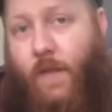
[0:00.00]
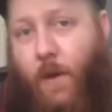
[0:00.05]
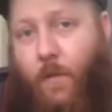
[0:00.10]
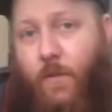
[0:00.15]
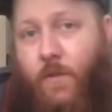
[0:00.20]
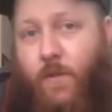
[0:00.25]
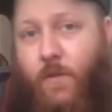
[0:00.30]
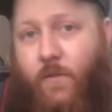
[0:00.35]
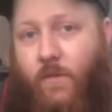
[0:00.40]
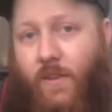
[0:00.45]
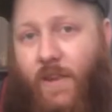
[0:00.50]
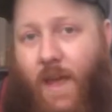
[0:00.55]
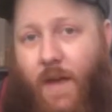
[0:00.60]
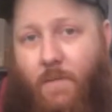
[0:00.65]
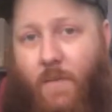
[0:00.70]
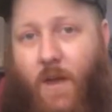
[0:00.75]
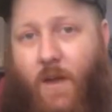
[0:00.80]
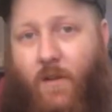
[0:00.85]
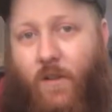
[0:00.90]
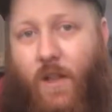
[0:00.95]
that with using
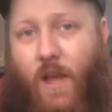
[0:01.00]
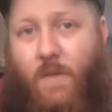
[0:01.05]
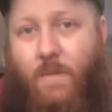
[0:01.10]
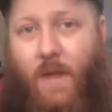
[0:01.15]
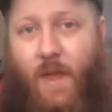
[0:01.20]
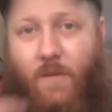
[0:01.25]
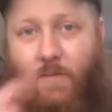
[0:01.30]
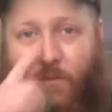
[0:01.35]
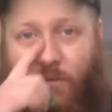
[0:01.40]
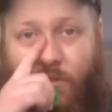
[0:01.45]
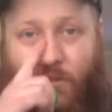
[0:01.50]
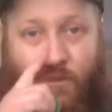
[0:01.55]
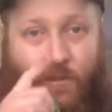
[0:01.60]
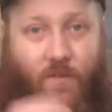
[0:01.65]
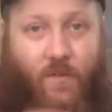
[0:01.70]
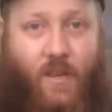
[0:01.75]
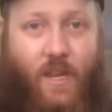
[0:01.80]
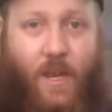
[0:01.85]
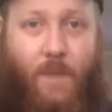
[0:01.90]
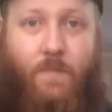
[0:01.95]
that pedal, I'm able
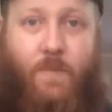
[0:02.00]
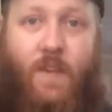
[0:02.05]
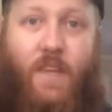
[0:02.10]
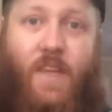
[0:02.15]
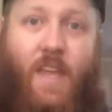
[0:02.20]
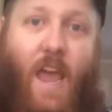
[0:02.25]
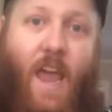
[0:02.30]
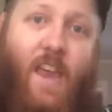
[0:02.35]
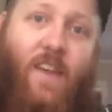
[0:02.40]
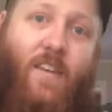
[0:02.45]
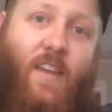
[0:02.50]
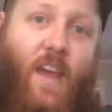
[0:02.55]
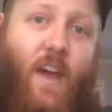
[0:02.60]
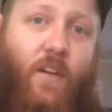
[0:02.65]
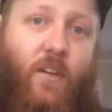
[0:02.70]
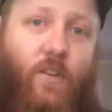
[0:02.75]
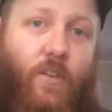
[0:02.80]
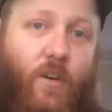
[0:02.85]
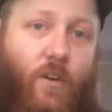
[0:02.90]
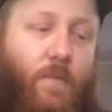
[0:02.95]
to keep the gain
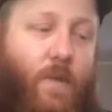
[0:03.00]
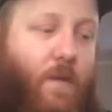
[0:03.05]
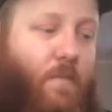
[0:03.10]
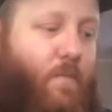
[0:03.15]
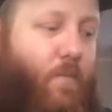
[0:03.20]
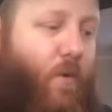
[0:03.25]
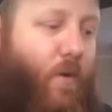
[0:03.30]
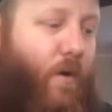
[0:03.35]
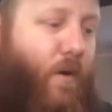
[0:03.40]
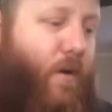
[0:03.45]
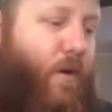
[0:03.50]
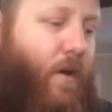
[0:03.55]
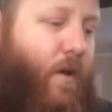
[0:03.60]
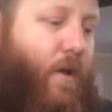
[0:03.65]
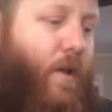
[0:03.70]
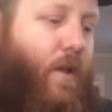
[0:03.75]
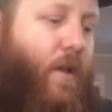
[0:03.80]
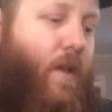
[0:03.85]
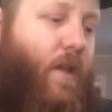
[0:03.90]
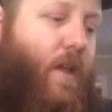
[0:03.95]
down a little bit more,
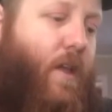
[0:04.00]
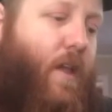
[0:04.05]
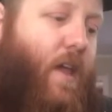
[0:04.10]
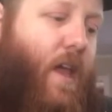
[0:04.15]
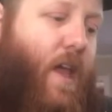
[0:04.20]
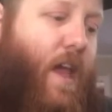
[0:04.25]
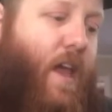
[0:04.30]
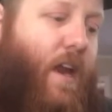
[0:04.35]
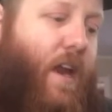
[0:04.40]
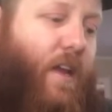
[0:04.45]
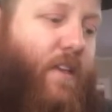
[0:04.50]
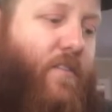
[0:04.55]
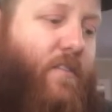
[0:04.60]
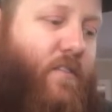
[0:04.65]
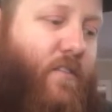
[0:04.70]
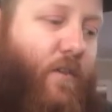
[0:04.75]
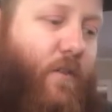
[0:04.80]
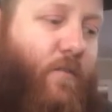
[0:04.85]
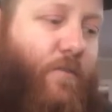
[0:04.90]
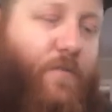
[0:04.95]
and I
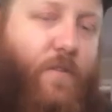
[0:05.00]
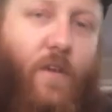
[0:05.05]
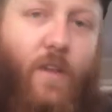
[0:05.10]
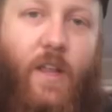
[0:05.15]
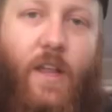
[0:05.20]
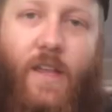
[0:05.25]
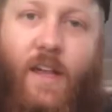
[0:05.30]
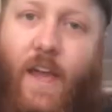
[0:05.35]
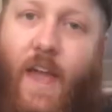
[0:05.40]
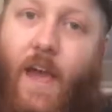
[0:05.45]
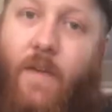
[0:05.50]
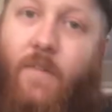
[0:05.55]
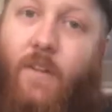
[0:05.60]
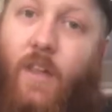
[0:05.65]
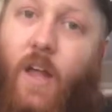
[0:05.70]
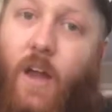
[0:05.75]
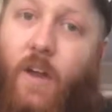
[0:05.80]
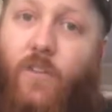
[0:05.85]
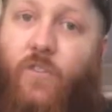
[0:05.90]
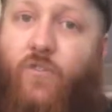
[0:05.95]
still feel like I have a
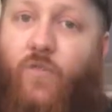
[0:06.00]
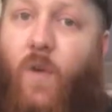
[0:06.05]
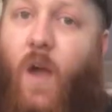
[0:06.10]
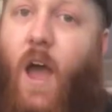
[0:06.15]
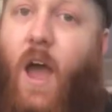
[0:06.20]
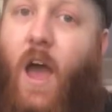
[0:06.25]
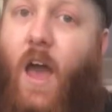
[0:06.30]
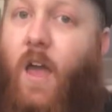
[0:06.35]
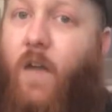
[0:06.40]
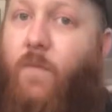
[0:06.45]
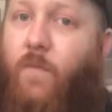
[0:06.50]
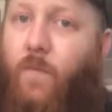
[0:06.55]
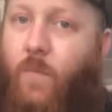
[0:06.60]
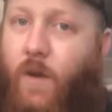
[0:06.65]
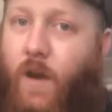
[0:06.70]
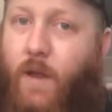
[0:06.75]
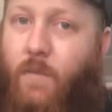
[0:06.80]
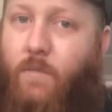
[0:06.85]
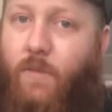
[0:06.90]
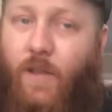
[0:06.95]
lot of drive
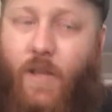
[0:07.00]
when I'm